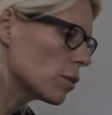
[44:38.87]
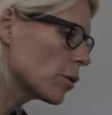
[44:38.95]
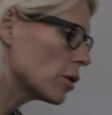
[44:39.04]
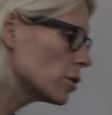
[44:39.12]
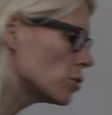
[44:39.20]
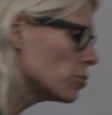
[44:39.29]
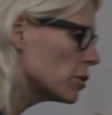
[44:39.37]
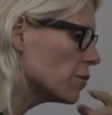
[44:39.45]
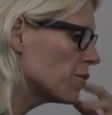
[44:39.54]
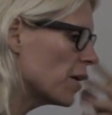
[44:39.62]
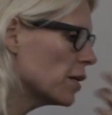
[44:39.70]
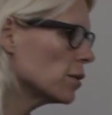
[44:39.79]
ability to
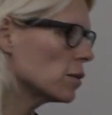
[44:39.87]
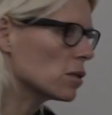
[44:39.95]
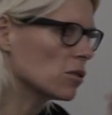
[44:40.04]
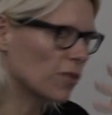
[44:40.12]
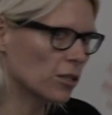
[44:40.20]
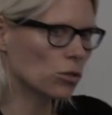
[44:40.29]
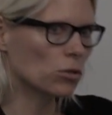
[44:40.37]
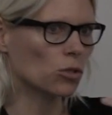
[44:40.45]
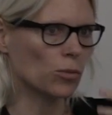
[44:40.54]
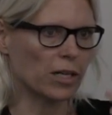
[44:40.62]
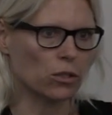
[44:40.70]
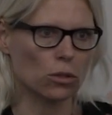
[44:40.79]
read faces, facial
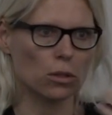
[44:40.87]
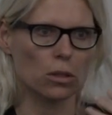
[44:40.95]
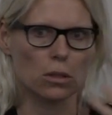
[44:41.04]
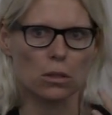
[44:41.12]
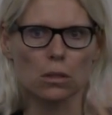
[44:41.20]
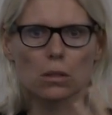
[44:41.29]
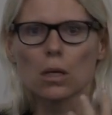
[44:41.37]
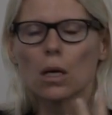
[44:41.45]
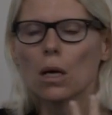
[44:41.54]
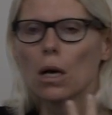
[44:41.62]
expressions,